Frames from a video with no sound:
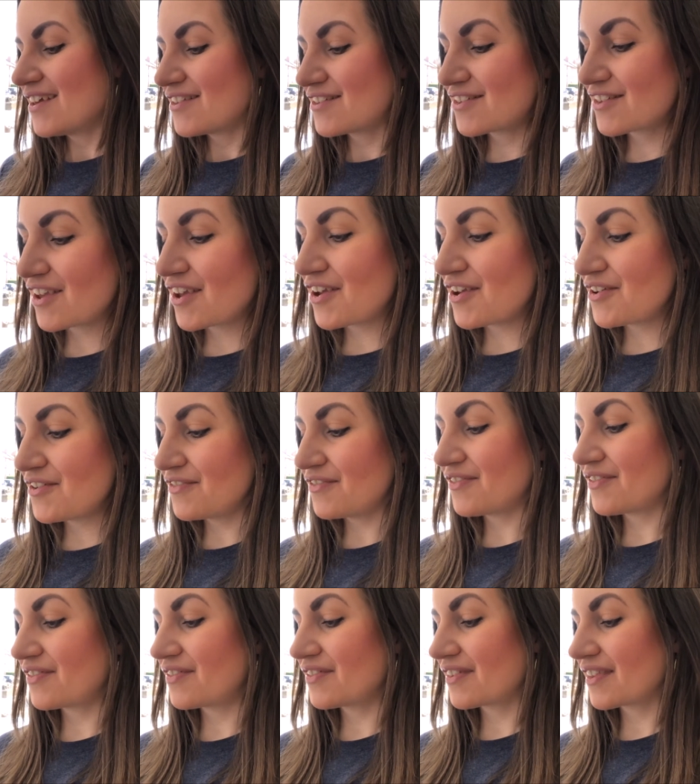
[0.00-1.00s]
So
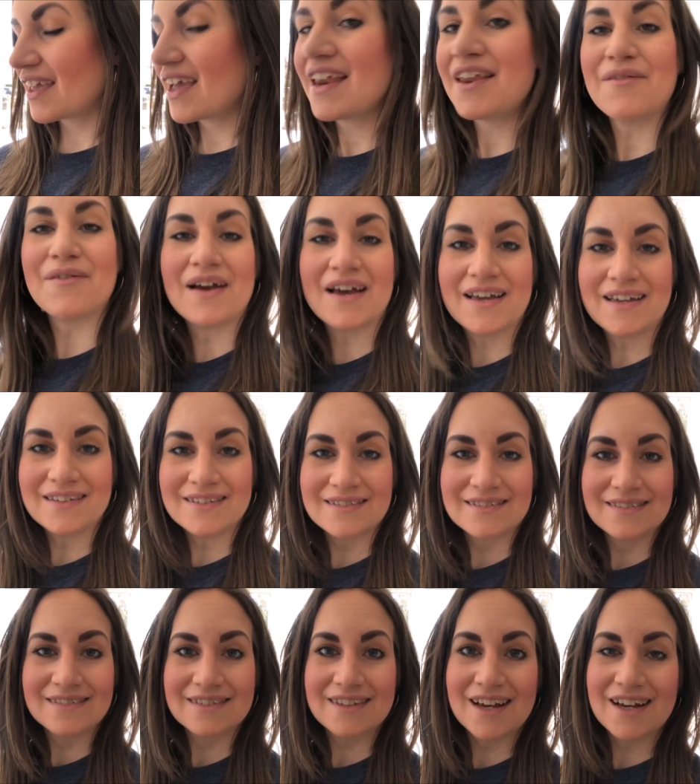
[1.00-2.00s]
anyway,
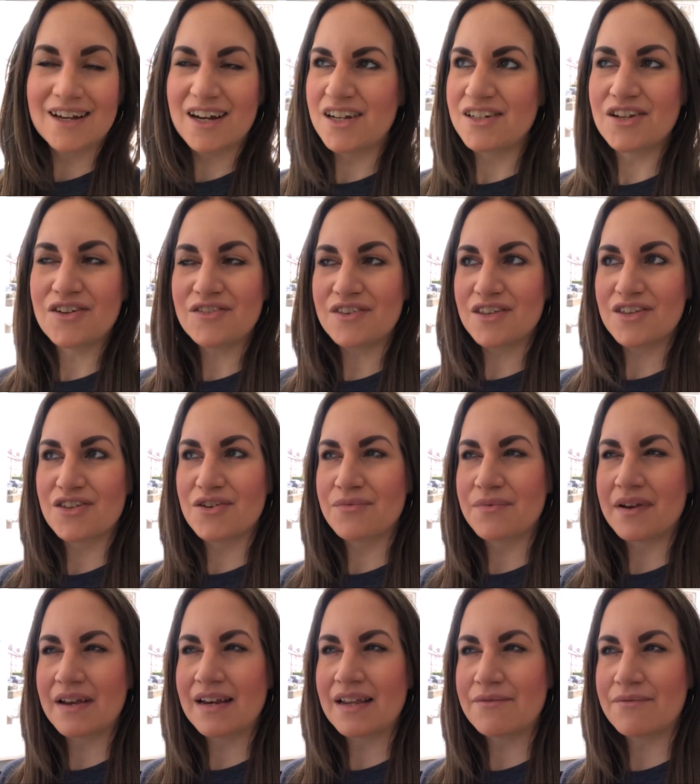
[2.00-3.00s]
I don't think she
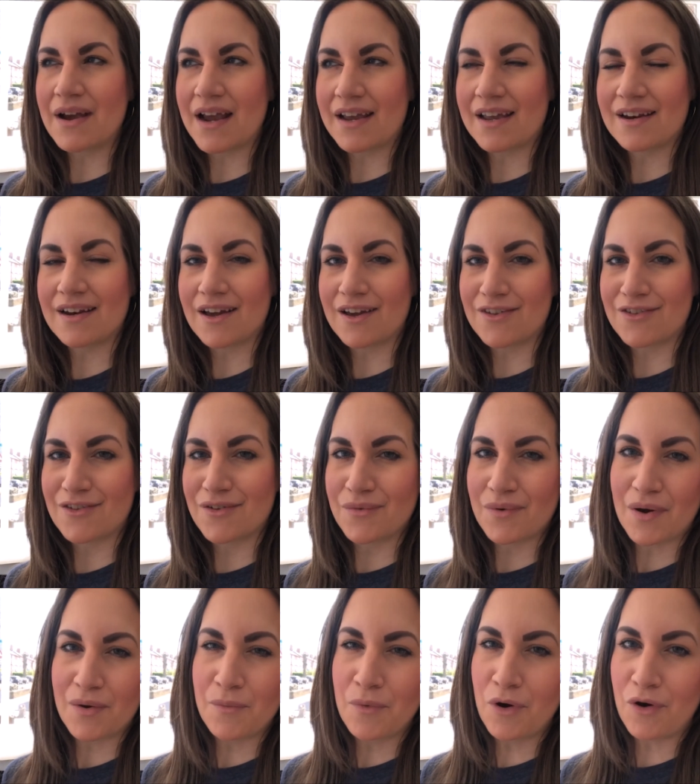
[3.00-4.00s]
really recognised
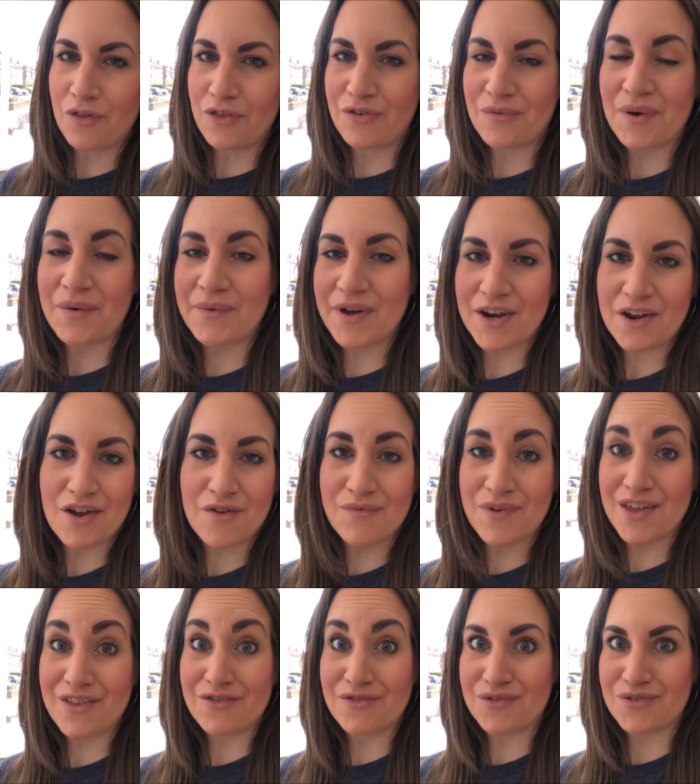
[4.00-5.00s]
who I was. So I went over,
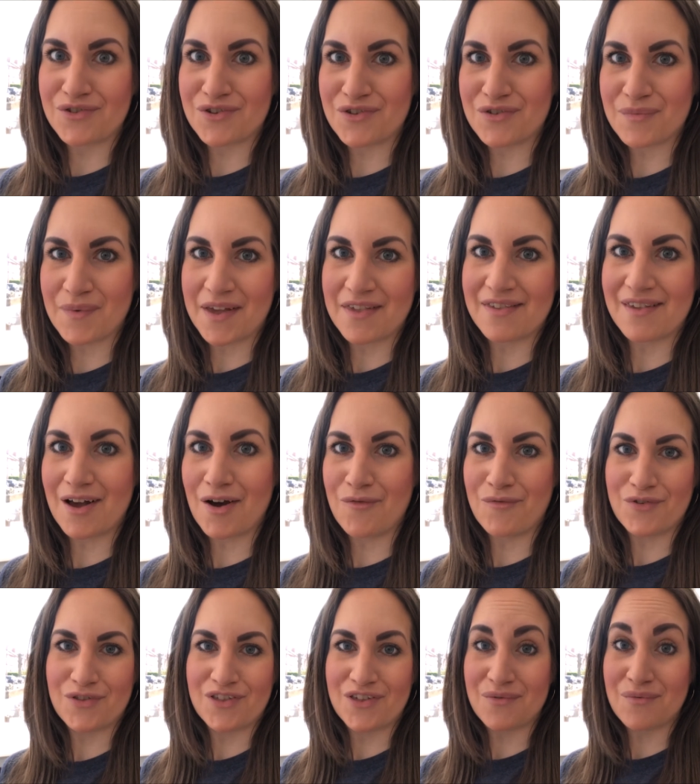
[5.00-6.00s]
introduced
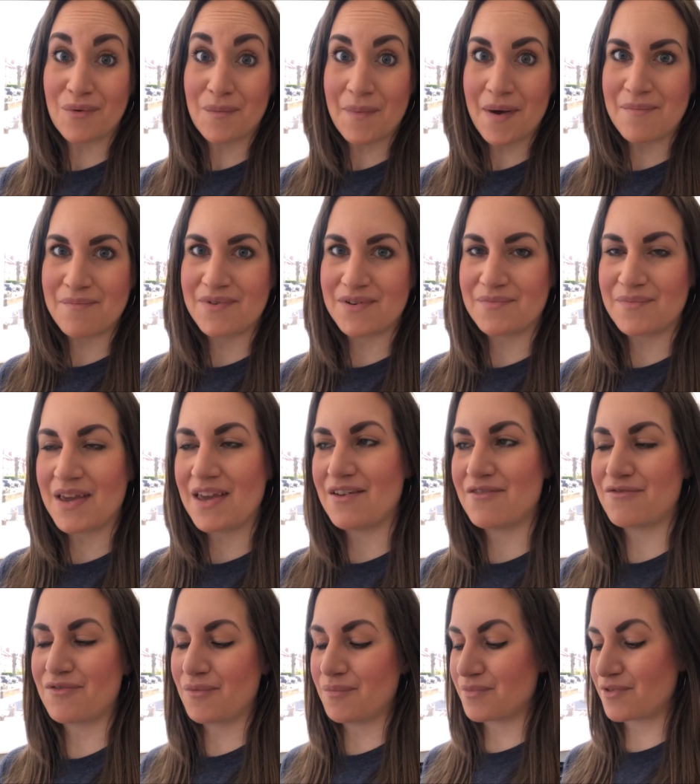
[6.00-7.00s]
myself, and she remembered me
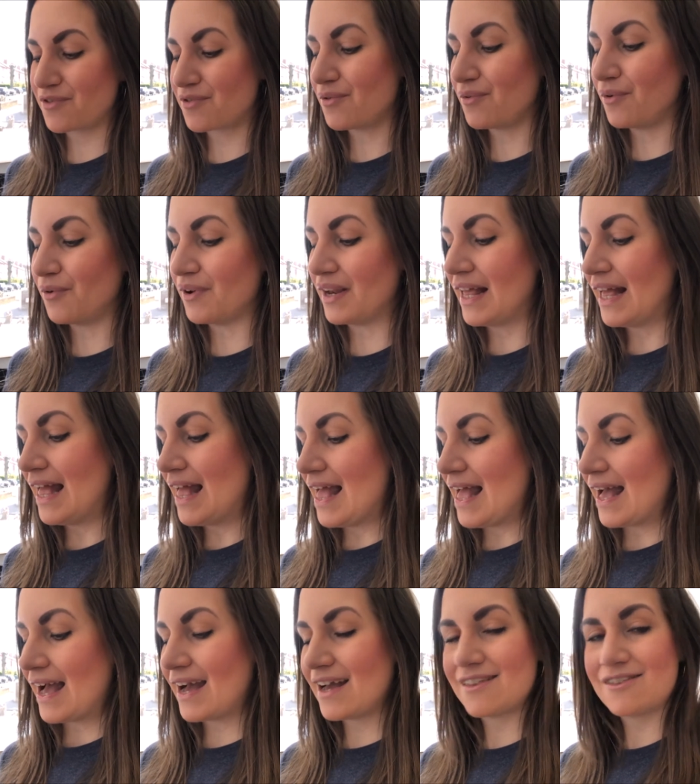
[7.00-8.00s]
from school.
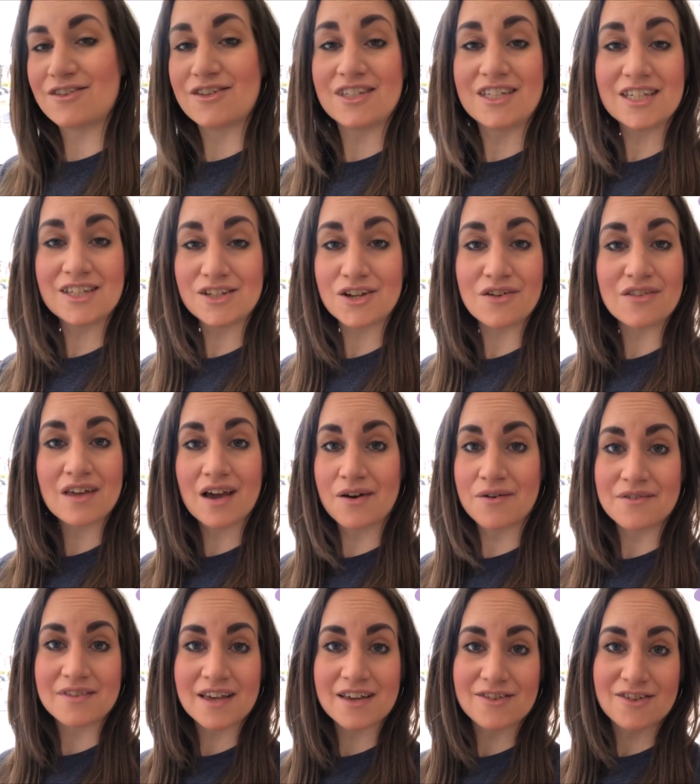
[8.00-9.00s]
And she didn't know that I
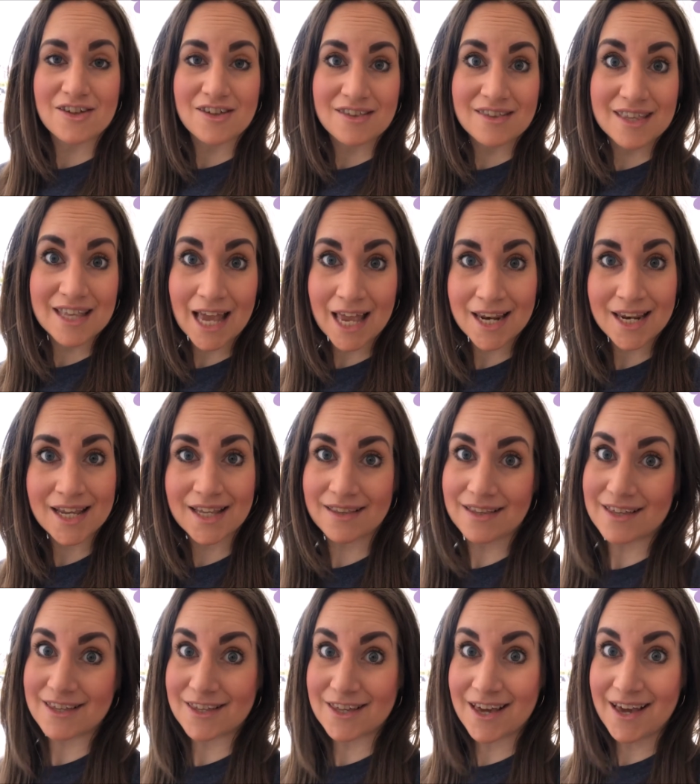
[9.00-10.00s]
was actually standing
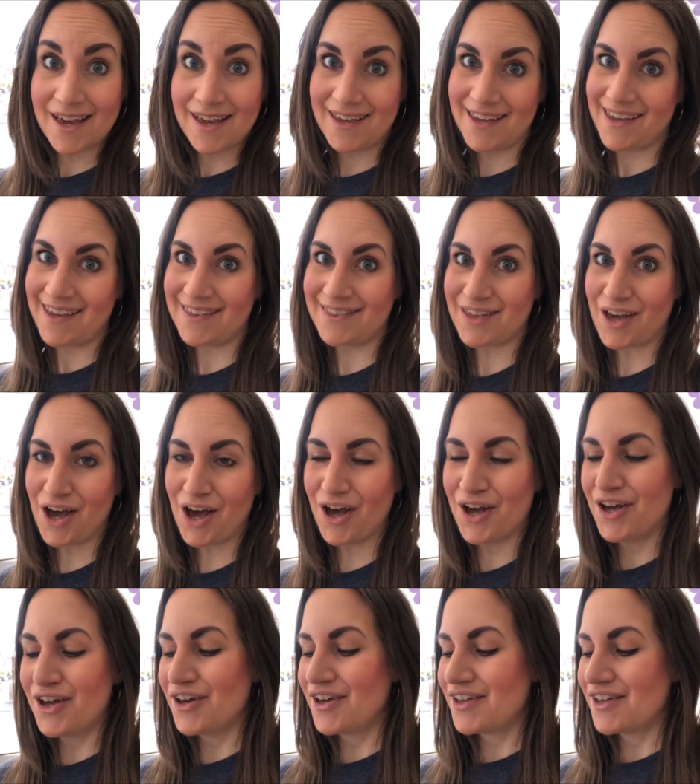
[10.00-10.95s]
this year either.